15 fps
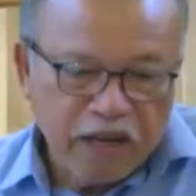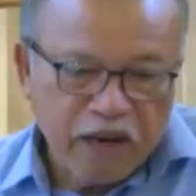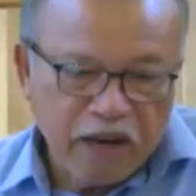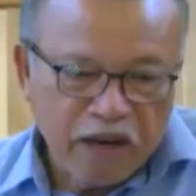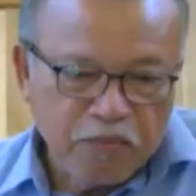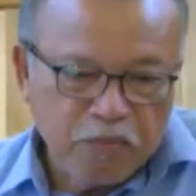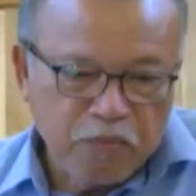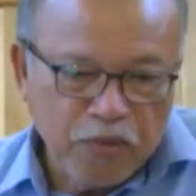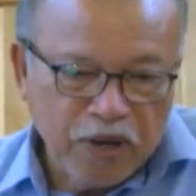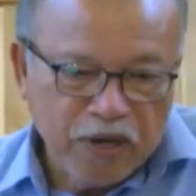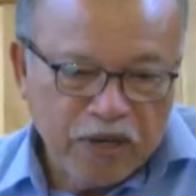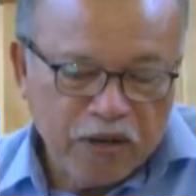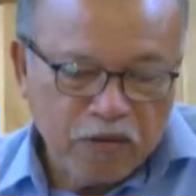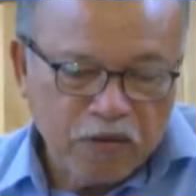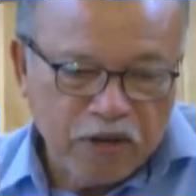are
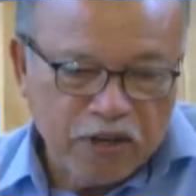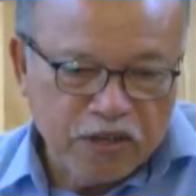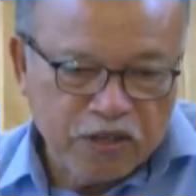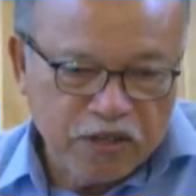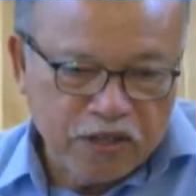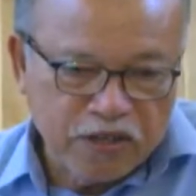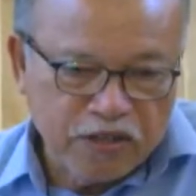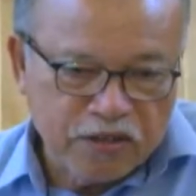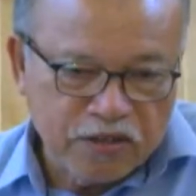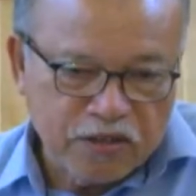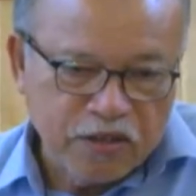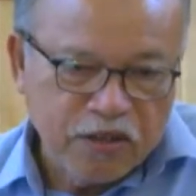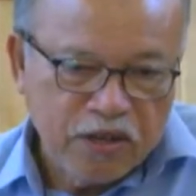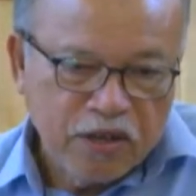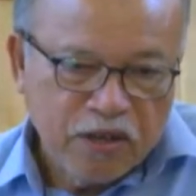many collections
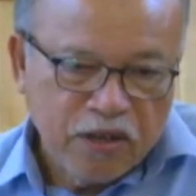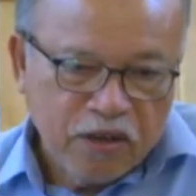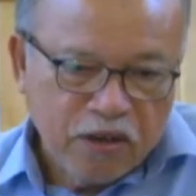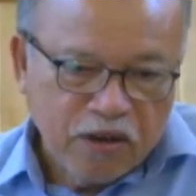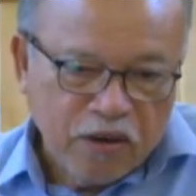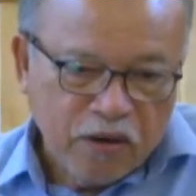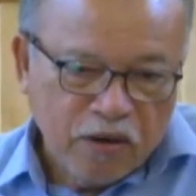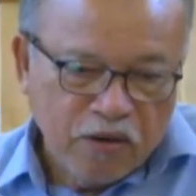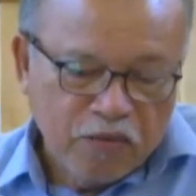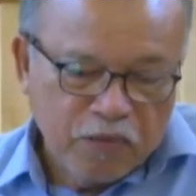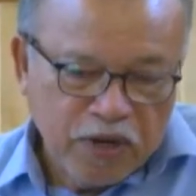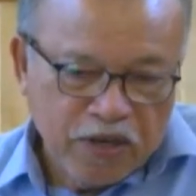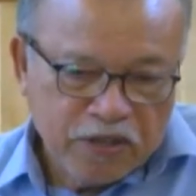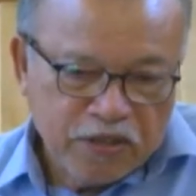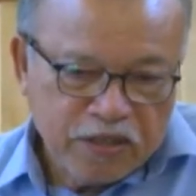of
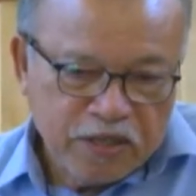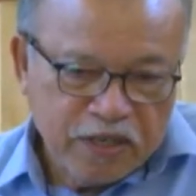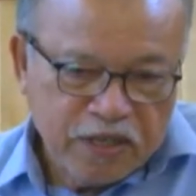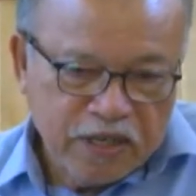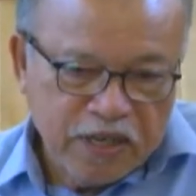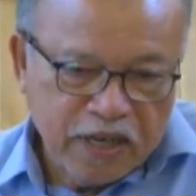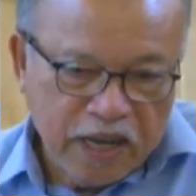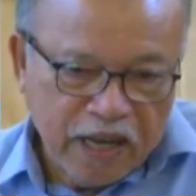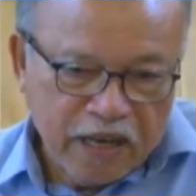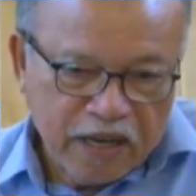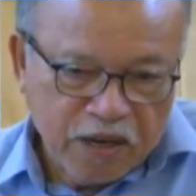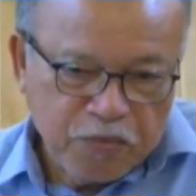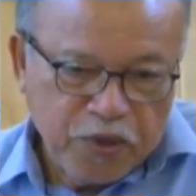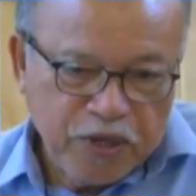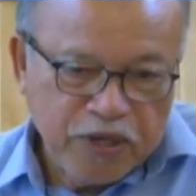manuscript in
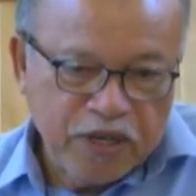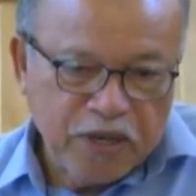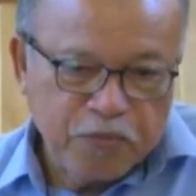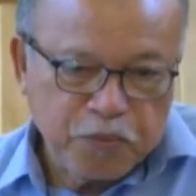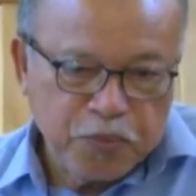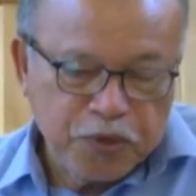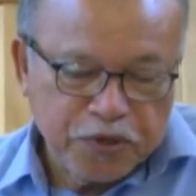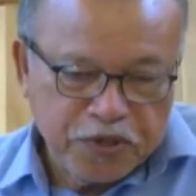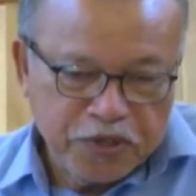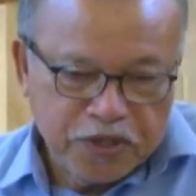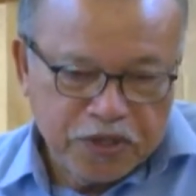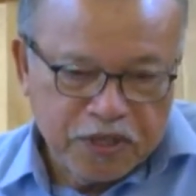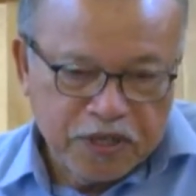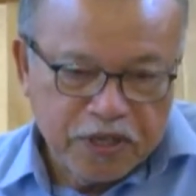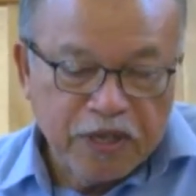Arabic, in
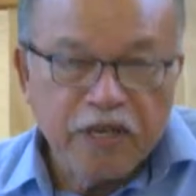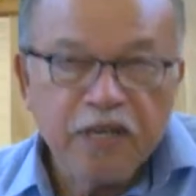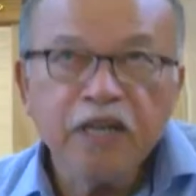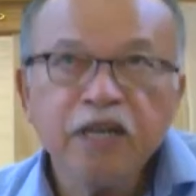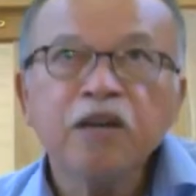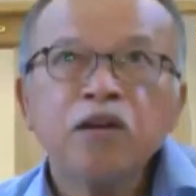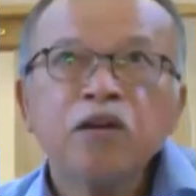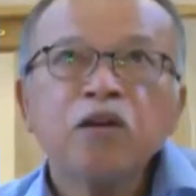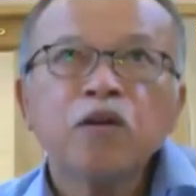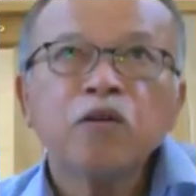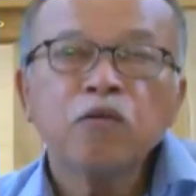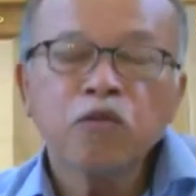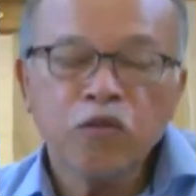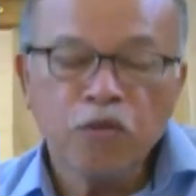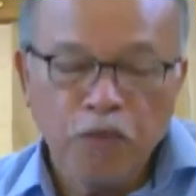Persian, in
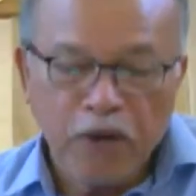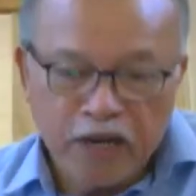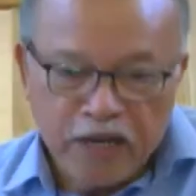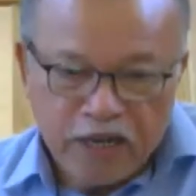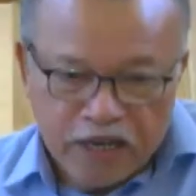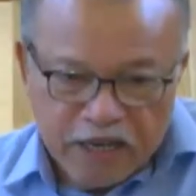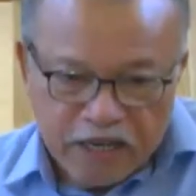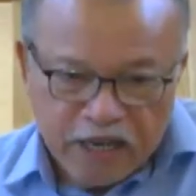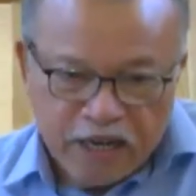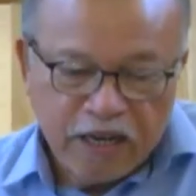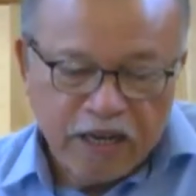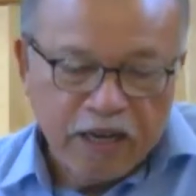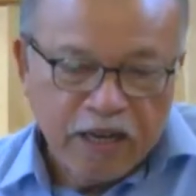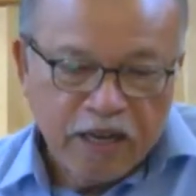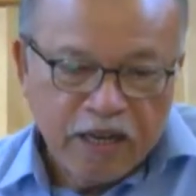Uthmania,
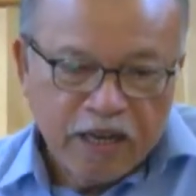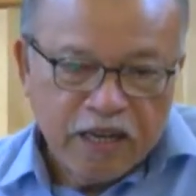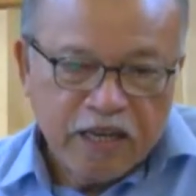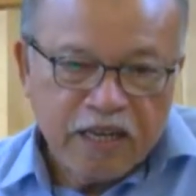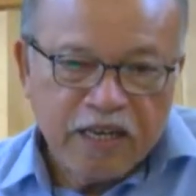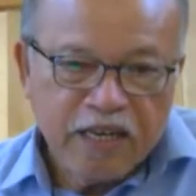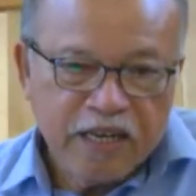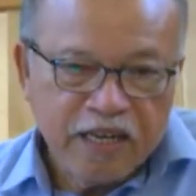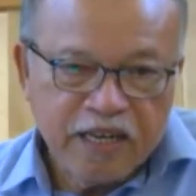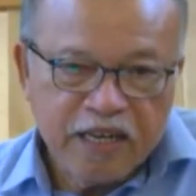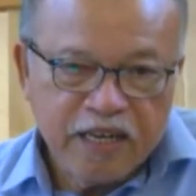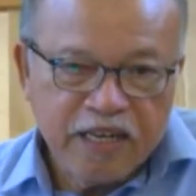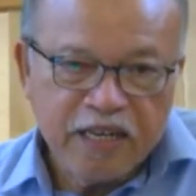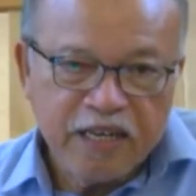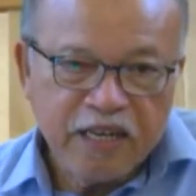in
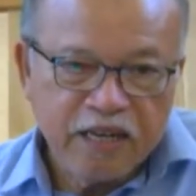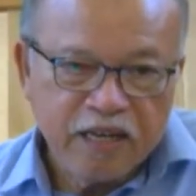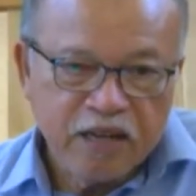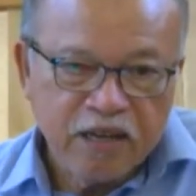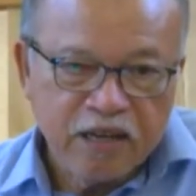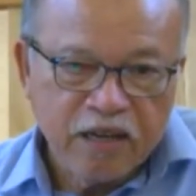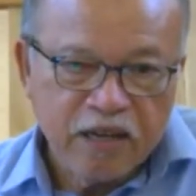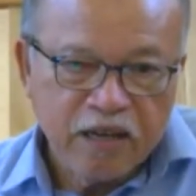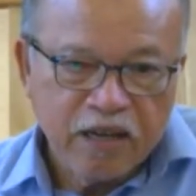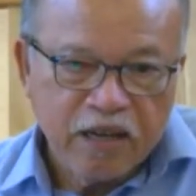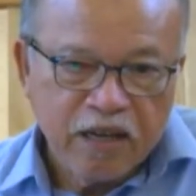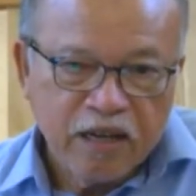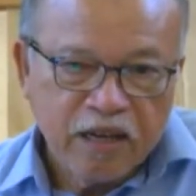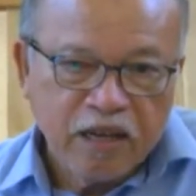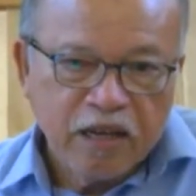Hindi,
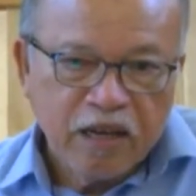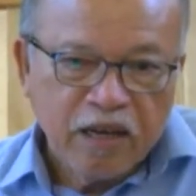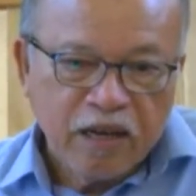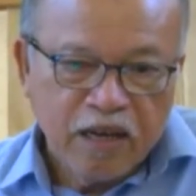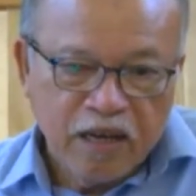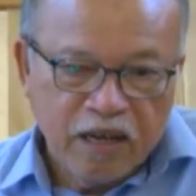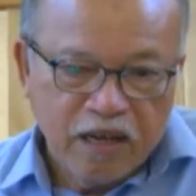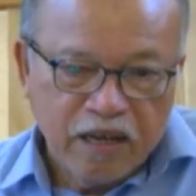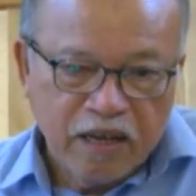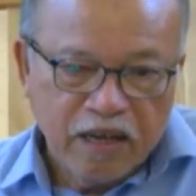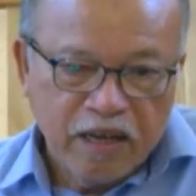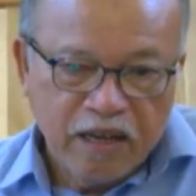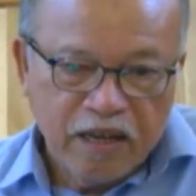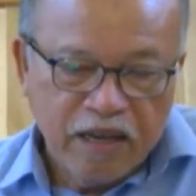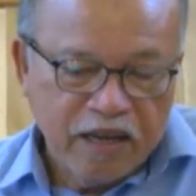uh,
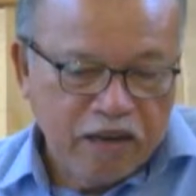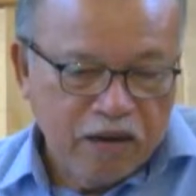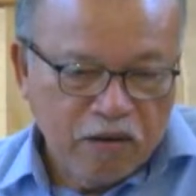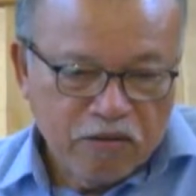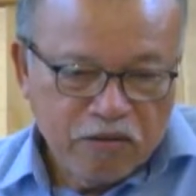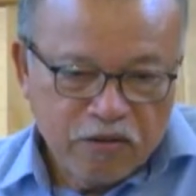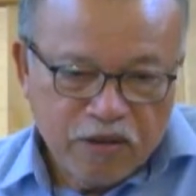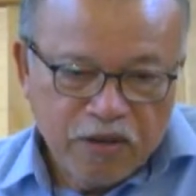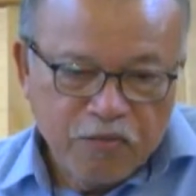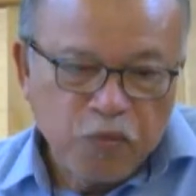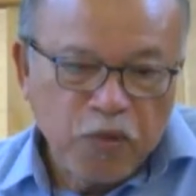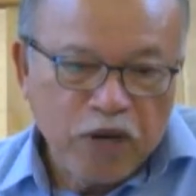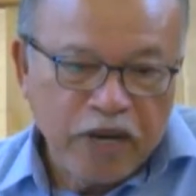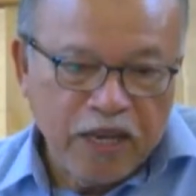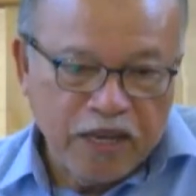and also in
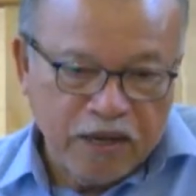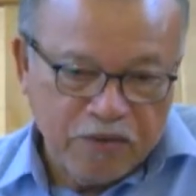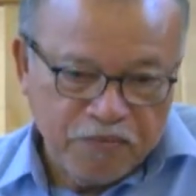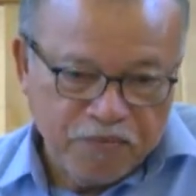Malay.